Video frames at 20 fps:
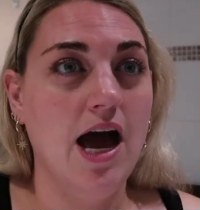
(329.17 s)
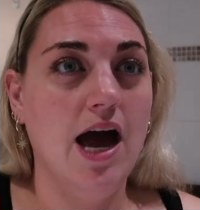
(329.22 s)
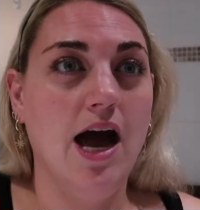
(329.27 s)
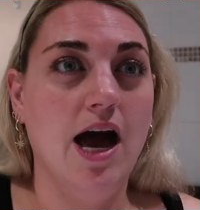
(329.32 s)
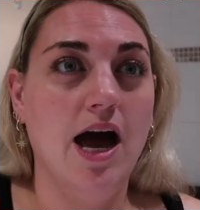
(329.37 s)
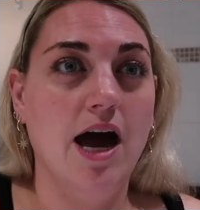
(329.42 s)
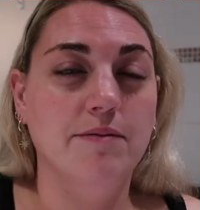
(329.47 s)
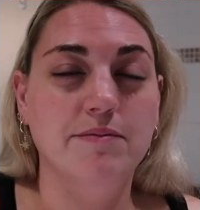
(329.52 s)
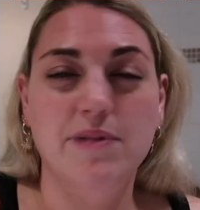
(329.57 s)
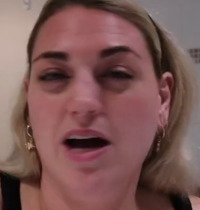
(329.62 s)

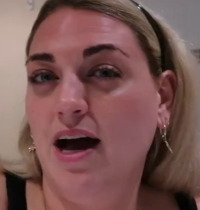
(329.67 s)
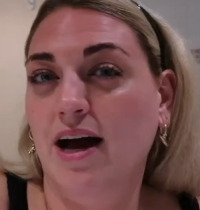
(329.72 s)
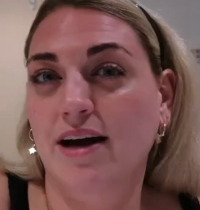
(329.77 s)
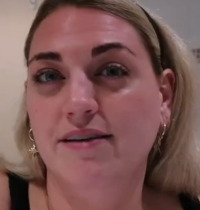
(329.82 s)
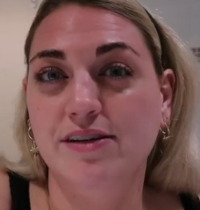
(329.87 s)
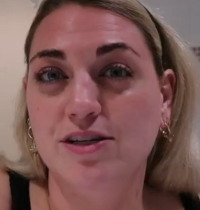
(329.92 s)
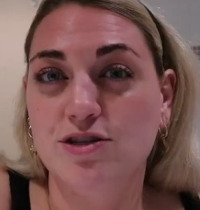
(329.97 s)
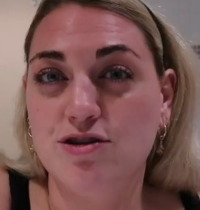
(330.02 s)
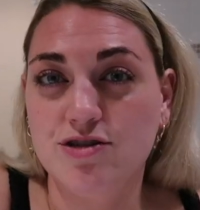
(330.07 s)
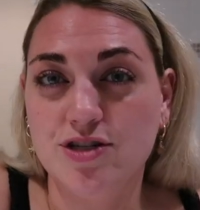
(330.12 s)

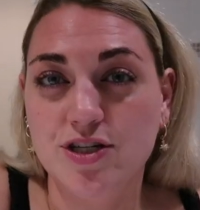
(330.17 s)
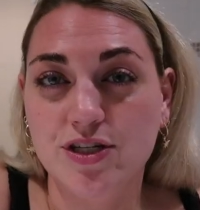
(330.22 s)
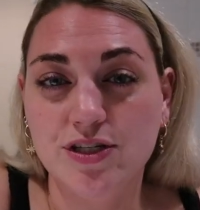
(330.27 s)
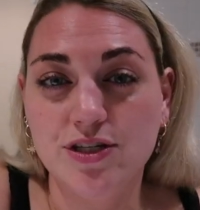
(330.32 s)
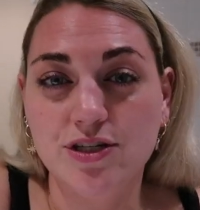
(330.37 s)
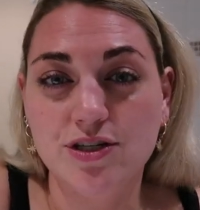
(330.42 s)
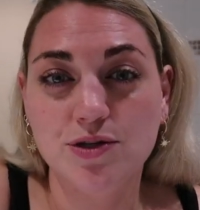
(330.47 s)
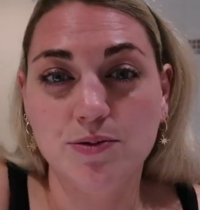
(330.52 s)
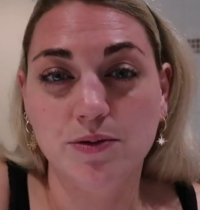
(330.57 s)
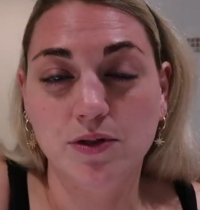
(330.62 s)
I've
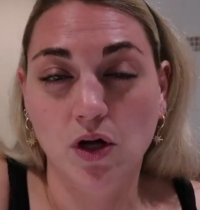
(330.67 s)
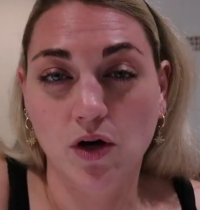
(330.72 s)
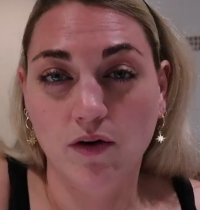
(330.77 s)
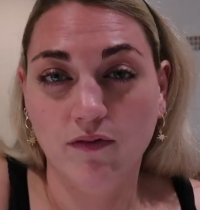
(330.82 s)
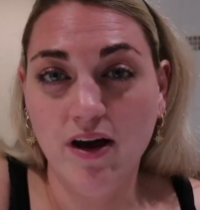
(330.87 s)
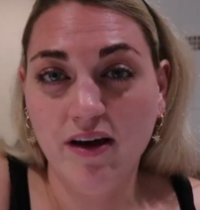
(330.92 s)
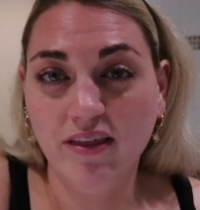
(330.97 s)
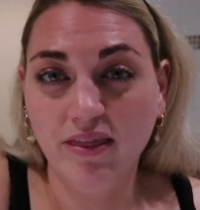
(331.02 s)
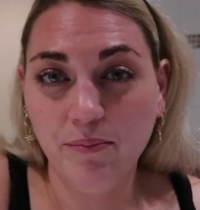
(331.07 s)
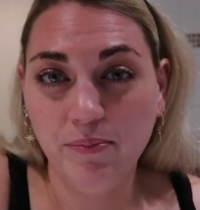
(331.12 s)
introduced it to a lot
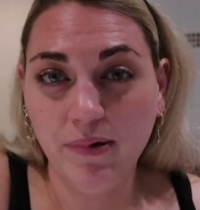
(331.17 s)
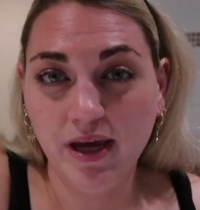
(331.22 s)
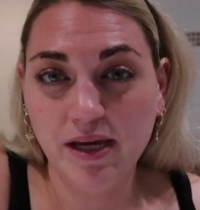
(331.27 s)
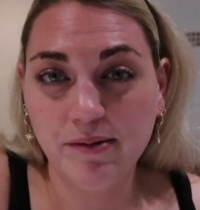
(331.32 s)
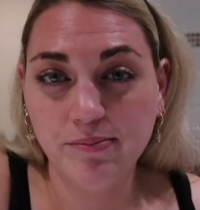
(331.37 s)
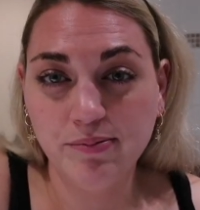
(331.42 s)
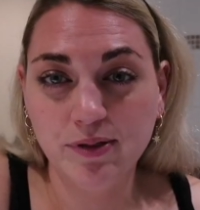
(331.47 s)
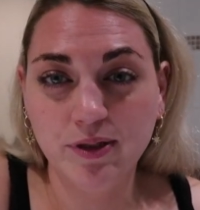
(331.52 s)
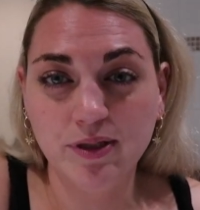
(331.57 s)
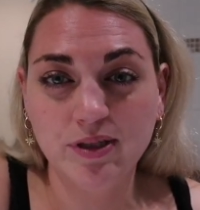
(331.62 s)
of other
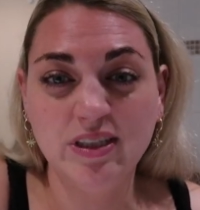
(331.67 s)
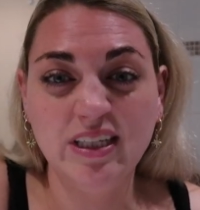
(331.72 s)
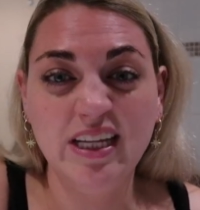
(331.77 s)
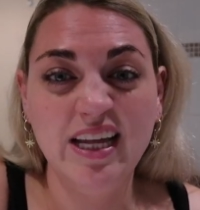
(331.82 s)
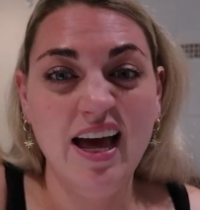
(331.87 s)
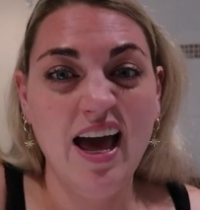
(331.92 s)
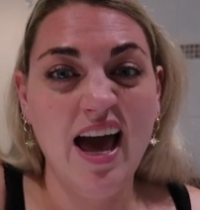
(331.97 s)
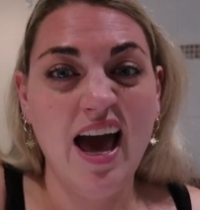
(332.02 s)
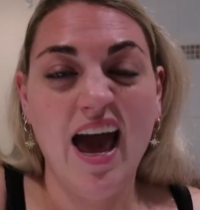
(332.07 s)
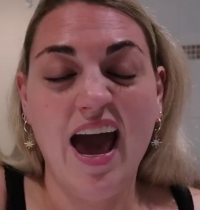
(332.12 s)

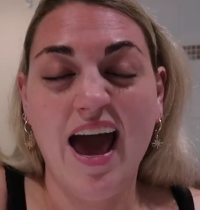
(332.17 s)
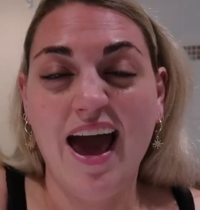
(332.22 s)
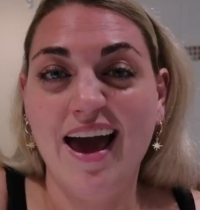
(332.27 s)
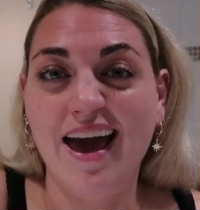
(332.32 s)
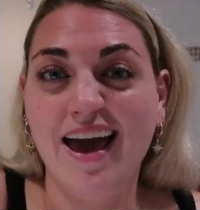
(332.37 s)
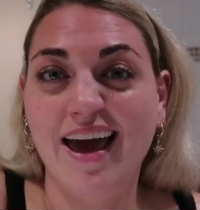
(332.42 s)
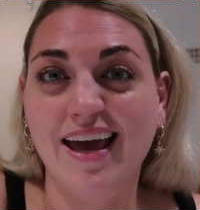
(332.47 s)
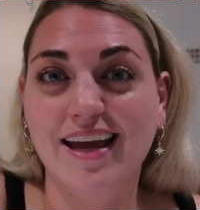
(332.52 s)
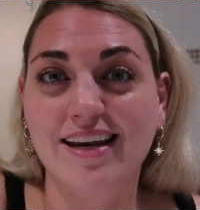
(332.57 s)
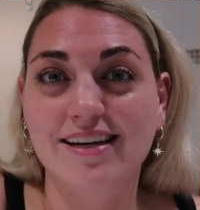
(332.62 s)
people,
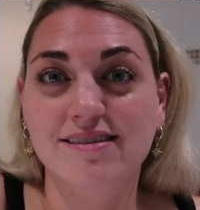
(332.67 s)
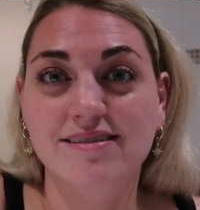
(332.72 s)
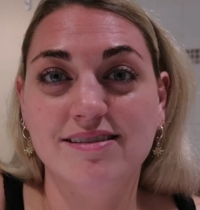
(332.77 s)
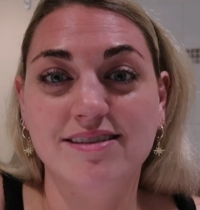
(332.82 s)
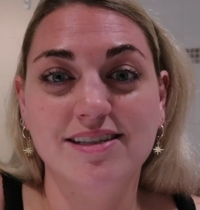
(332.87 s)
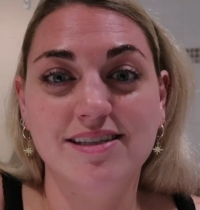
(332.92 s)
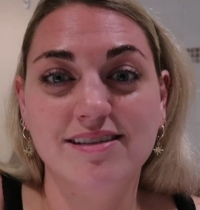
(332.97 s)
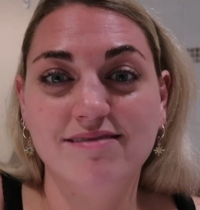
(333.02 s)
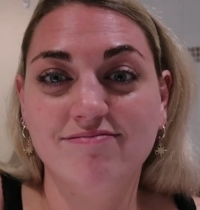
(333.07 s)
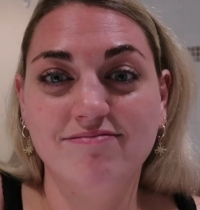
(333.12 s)

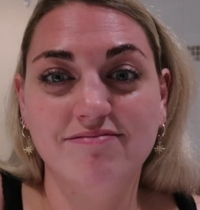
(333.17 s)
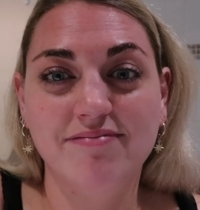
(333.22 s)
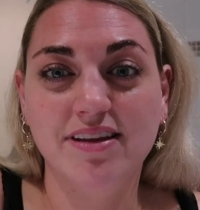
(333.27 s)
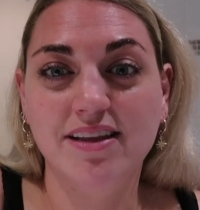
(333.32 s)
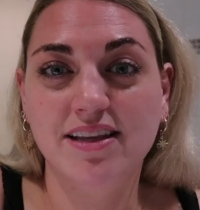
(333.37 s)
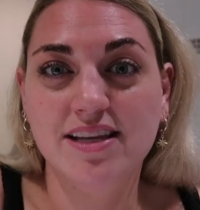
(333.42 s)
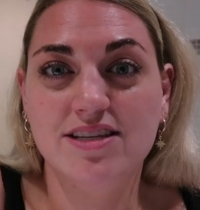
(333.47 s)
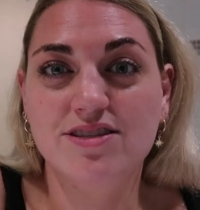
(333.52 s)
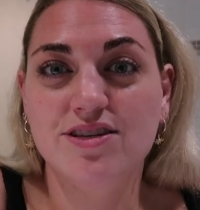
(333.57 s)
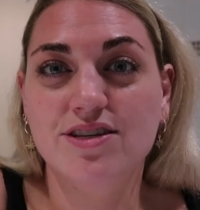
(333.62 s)
and
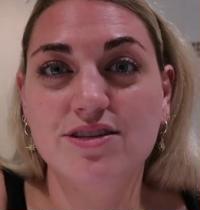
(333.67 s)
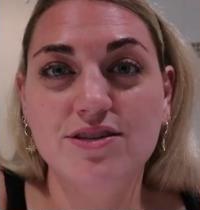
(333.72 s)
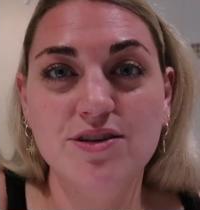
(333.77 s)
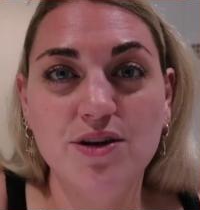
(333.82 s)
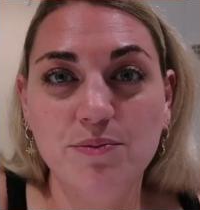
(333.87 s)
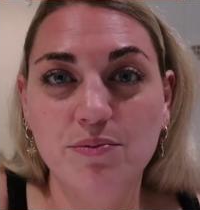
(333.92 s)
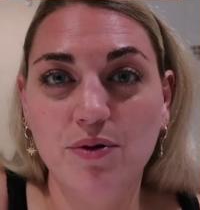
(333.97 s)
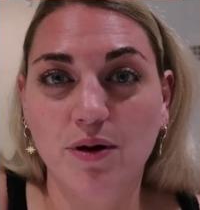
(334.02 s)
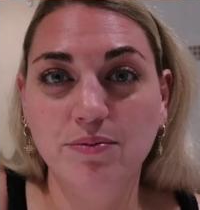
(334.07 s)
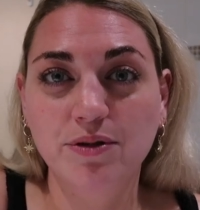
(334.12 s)
there's just
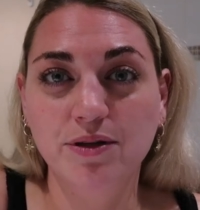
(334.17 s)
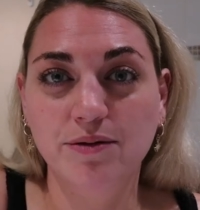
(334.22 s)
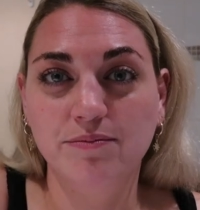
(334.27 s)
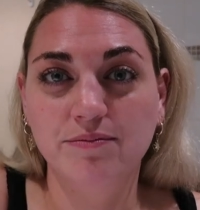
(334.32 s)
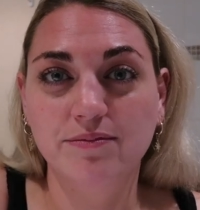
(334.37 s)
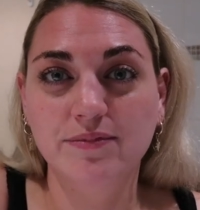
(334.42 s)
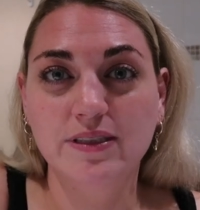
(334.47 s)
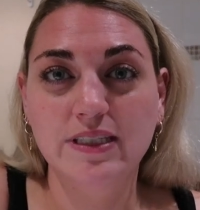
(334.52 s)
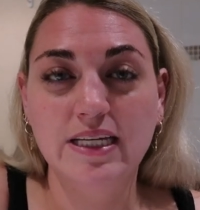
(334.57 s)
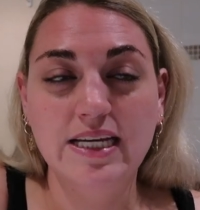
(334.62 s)
no
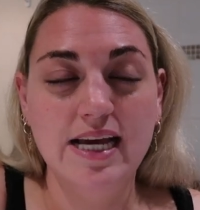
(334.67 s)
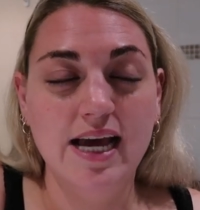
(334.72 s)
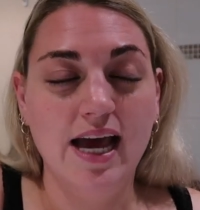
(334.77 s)
problems.